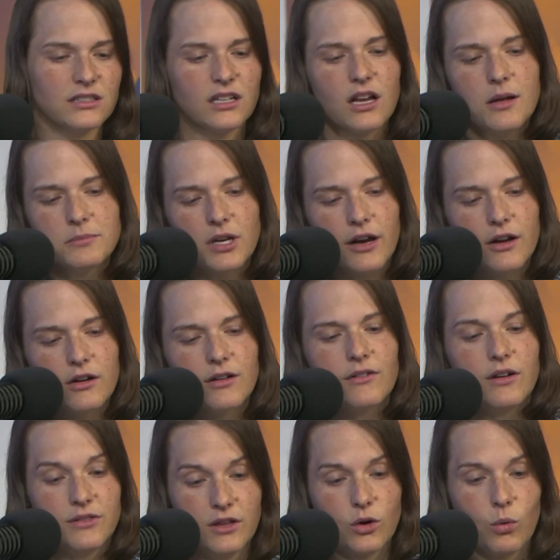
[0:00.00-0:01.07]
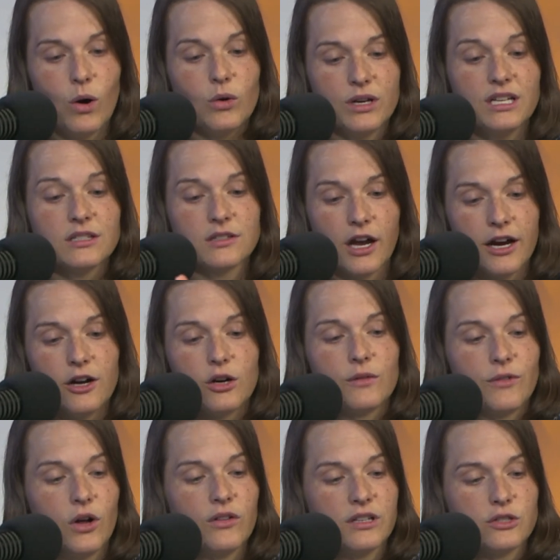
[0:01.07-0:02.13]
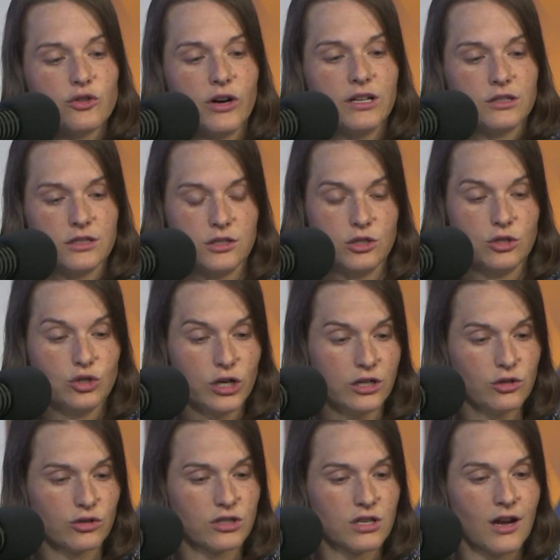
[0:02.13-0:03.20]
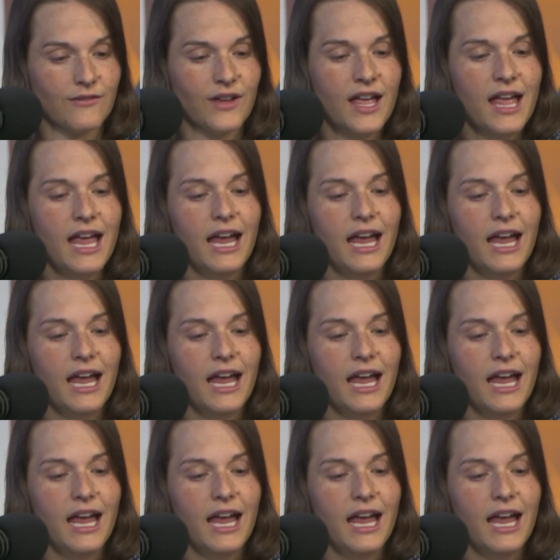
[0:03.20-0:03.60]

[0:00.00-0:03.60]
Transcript: like, I'm tired. The quote is tired of all this transgender stuff.